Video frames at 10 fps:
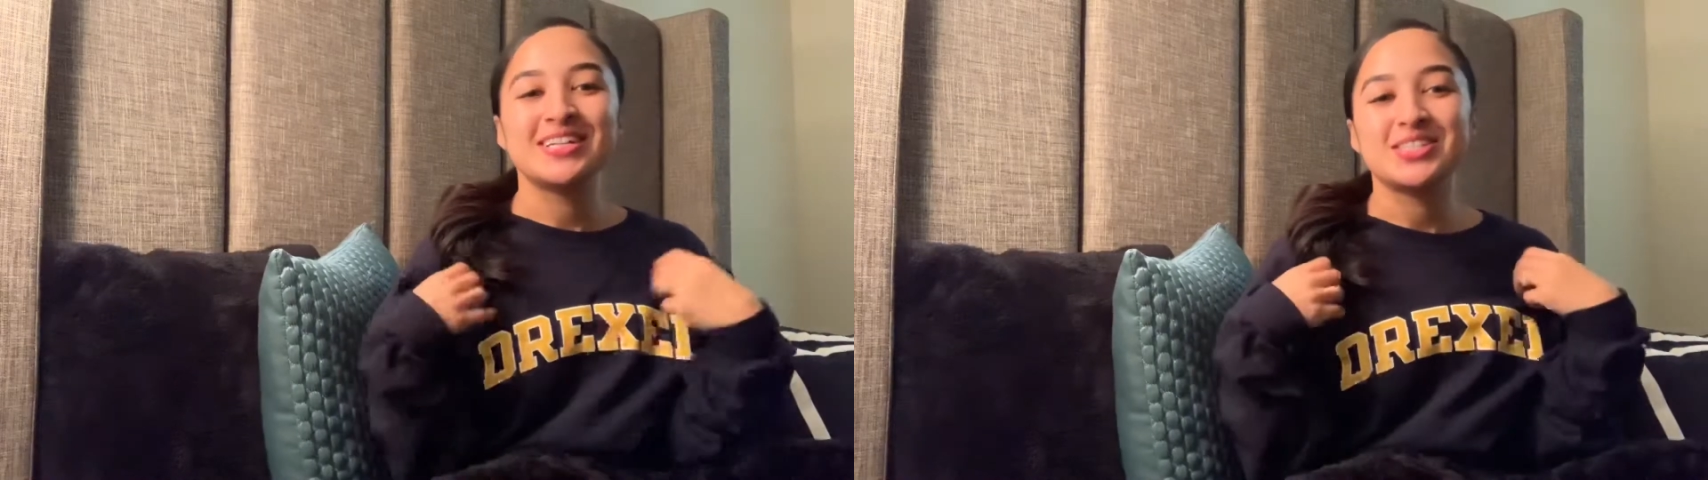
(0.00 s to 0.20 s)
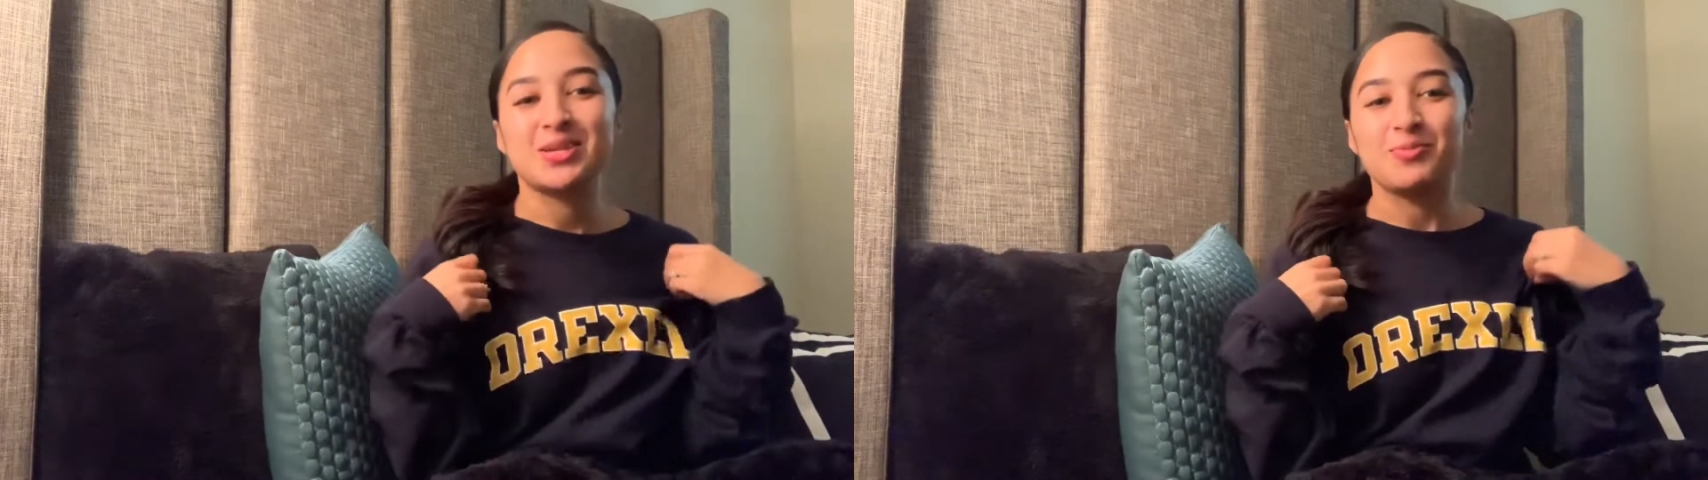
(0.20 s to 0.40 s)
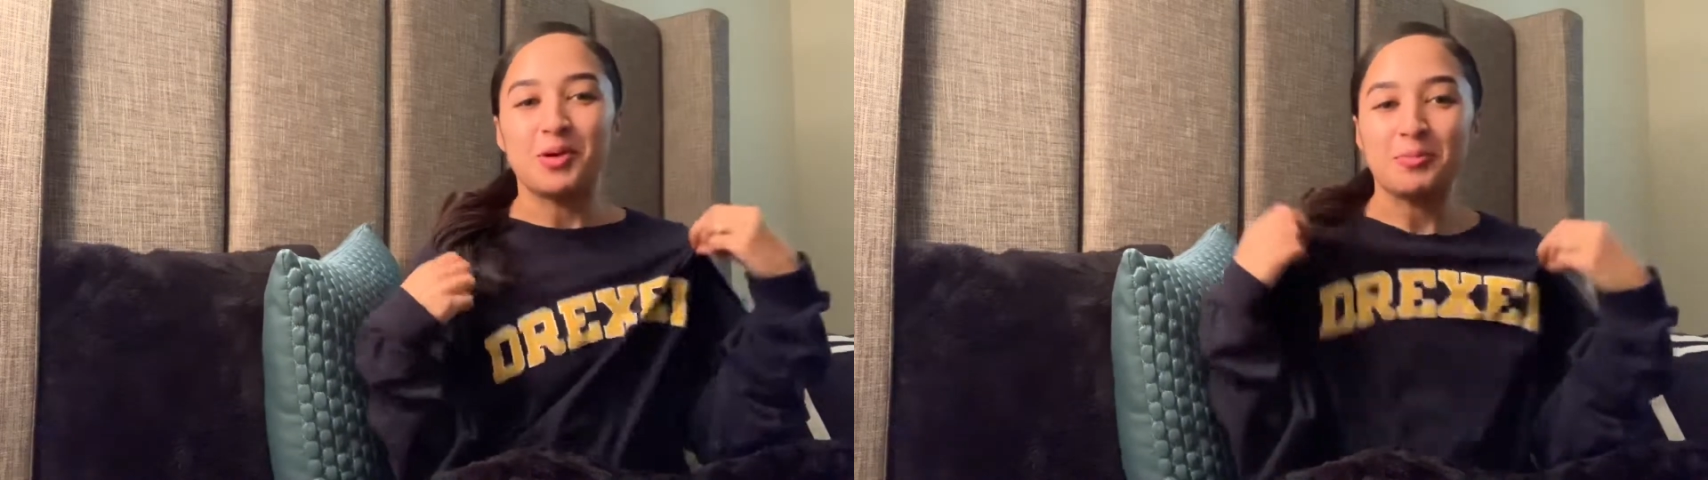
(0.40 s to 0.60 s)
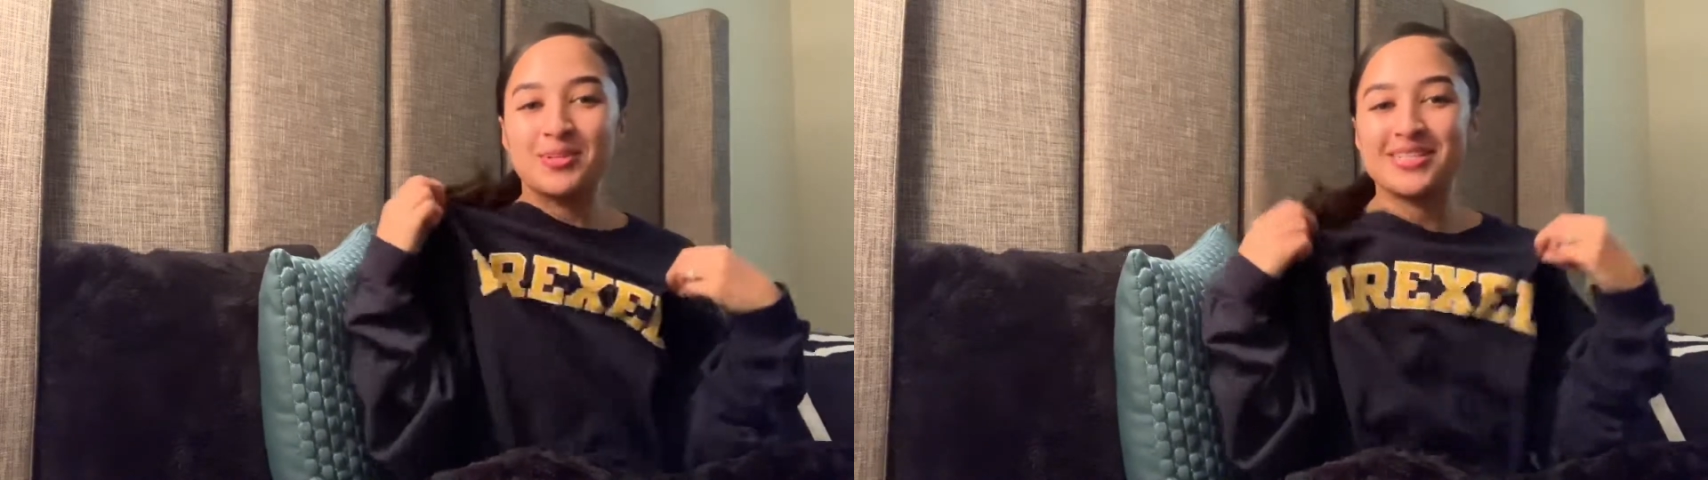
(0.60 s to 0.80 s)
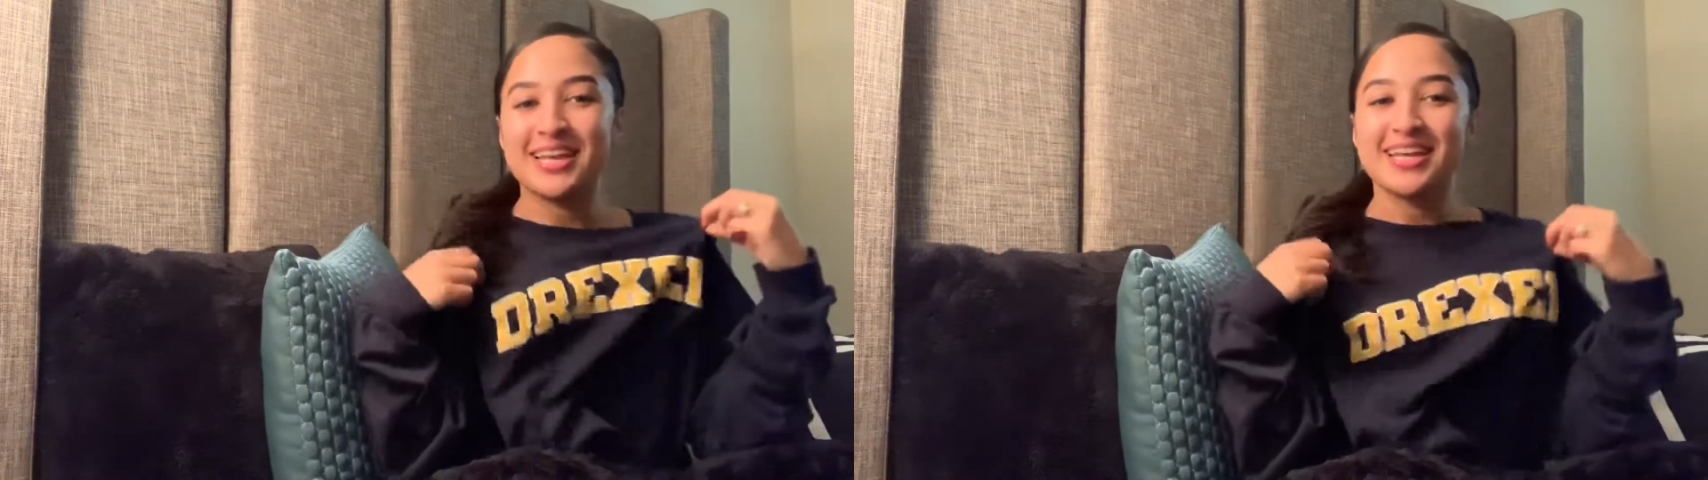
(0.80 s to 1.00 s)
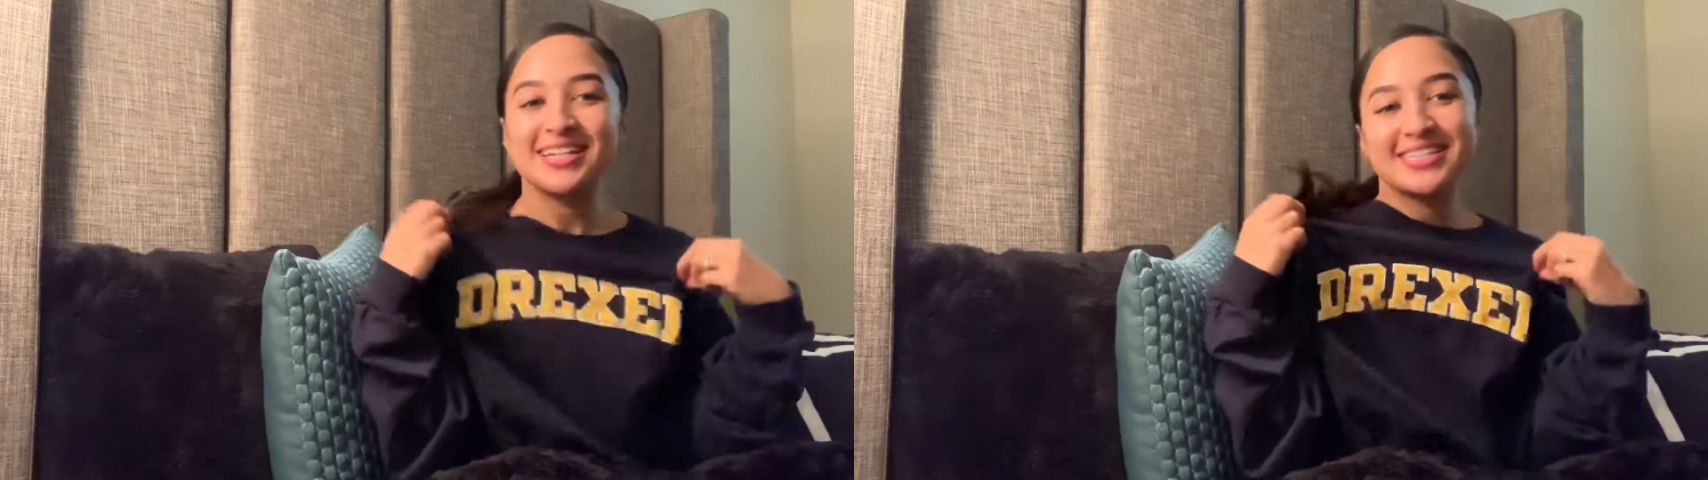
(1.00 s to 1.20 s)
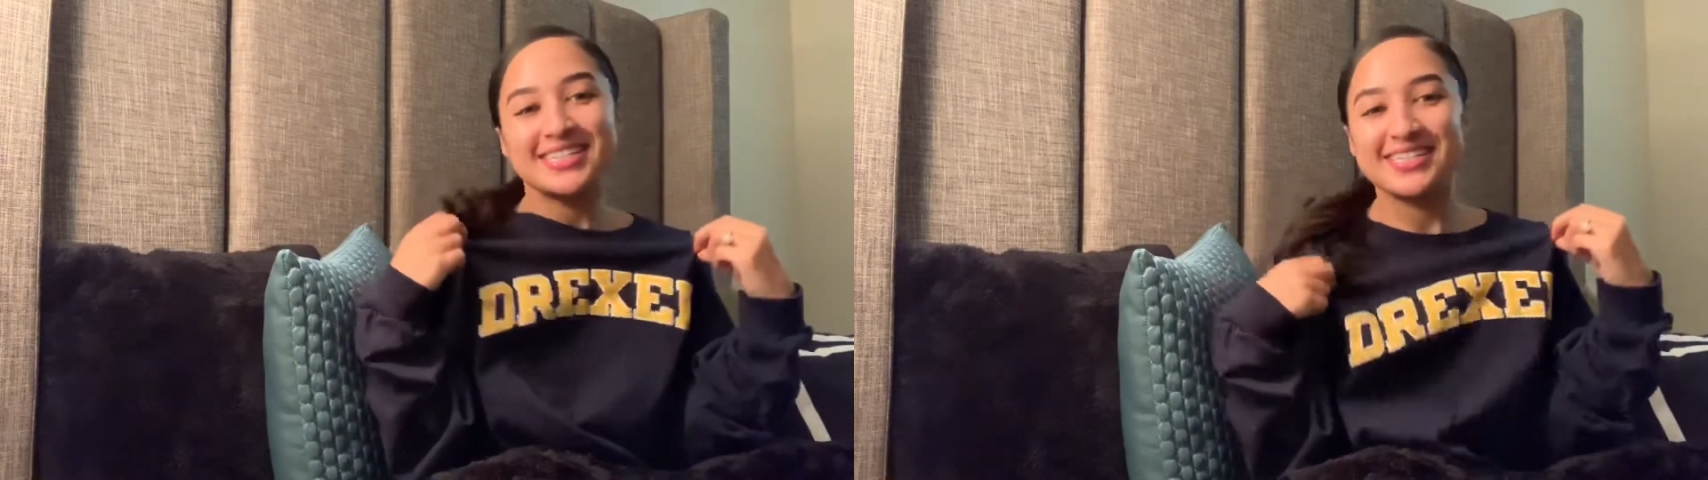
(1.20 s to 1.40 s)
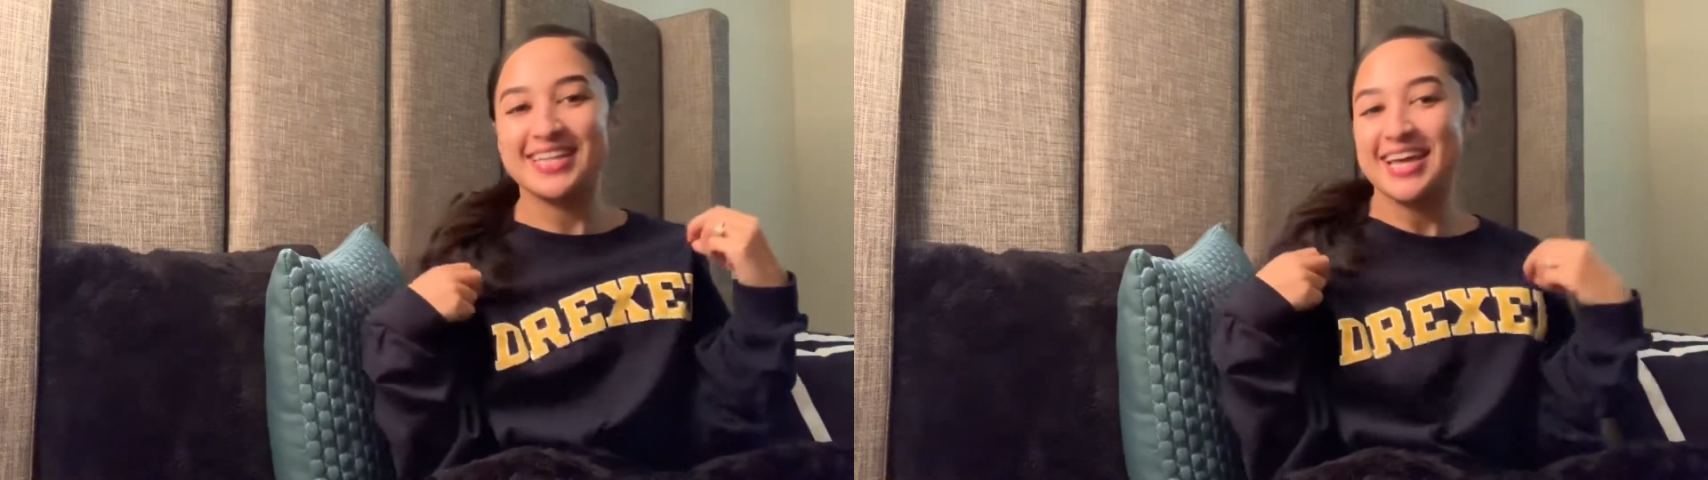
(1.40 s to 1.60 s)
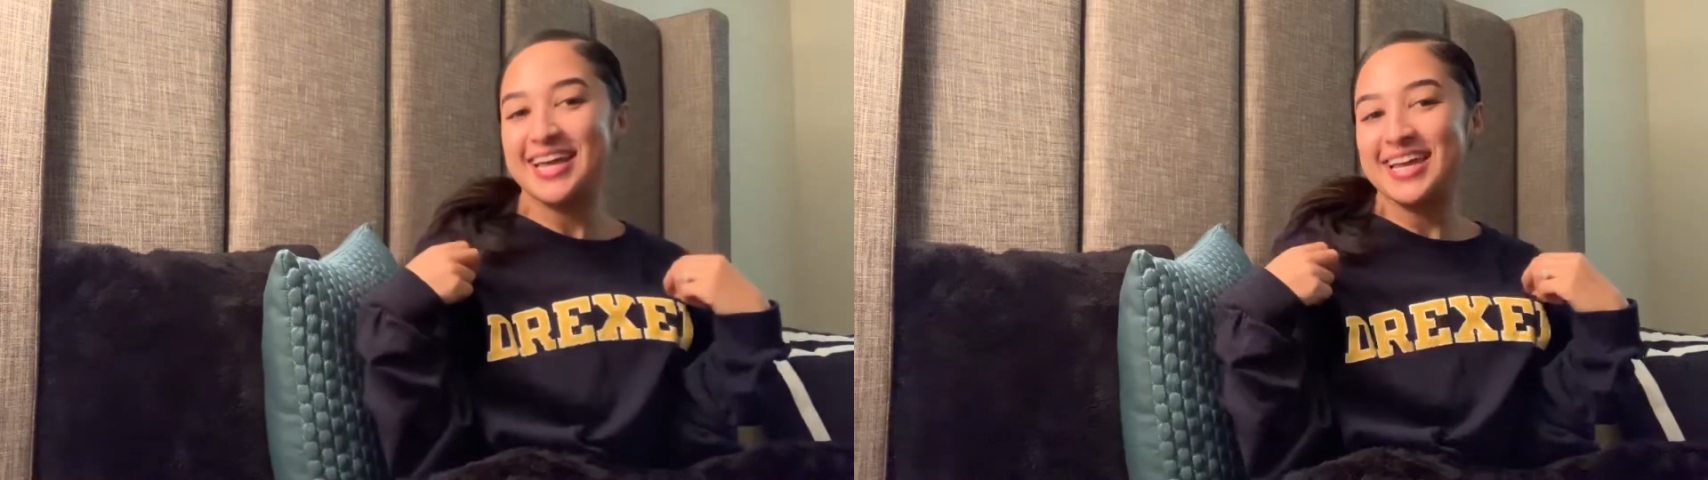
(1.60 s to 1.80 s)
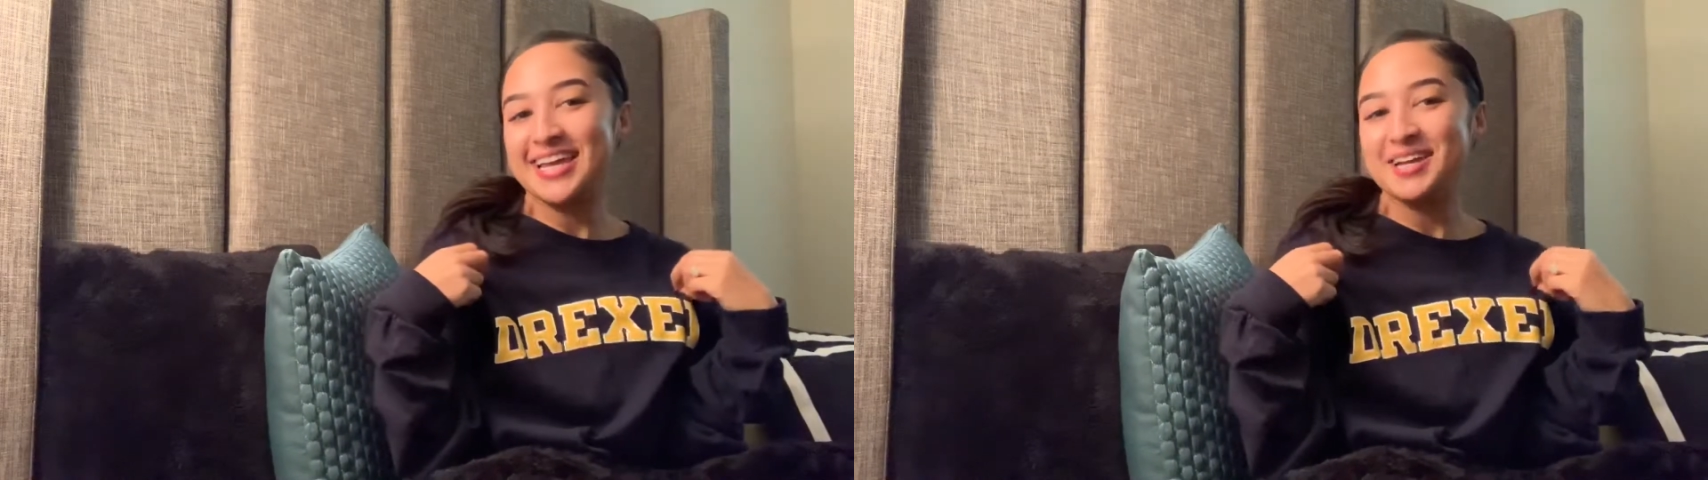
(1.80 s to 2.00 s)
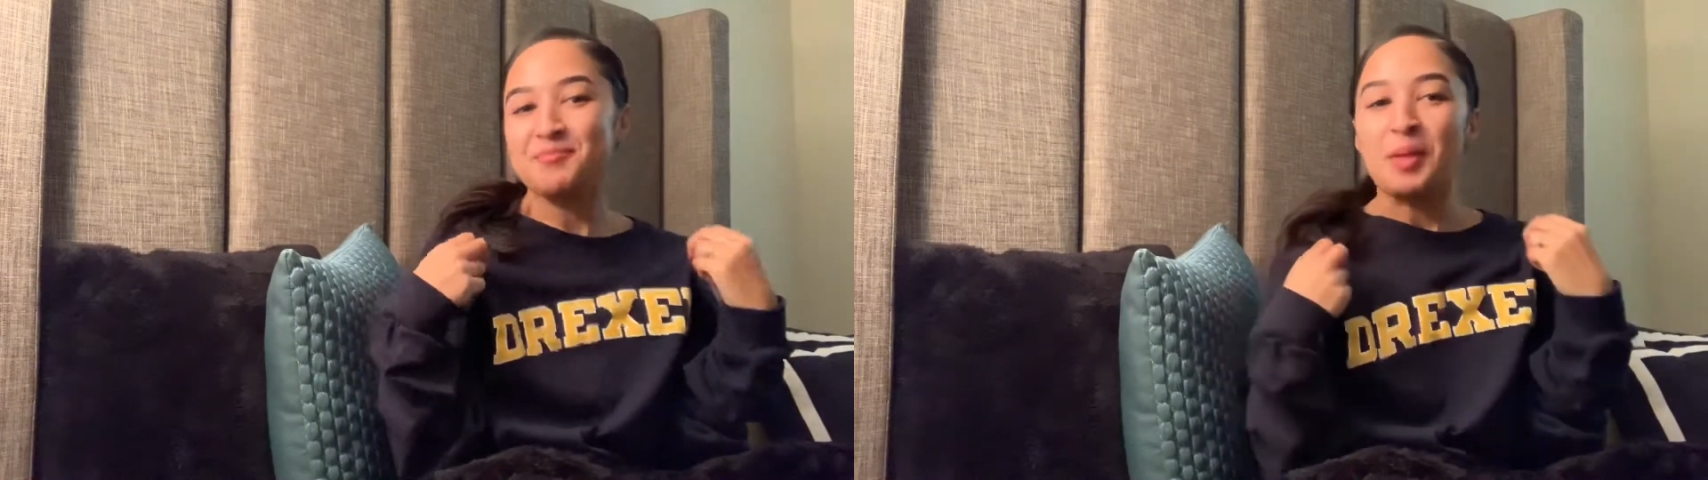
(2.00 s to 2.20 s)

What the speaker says: so I'm representing today.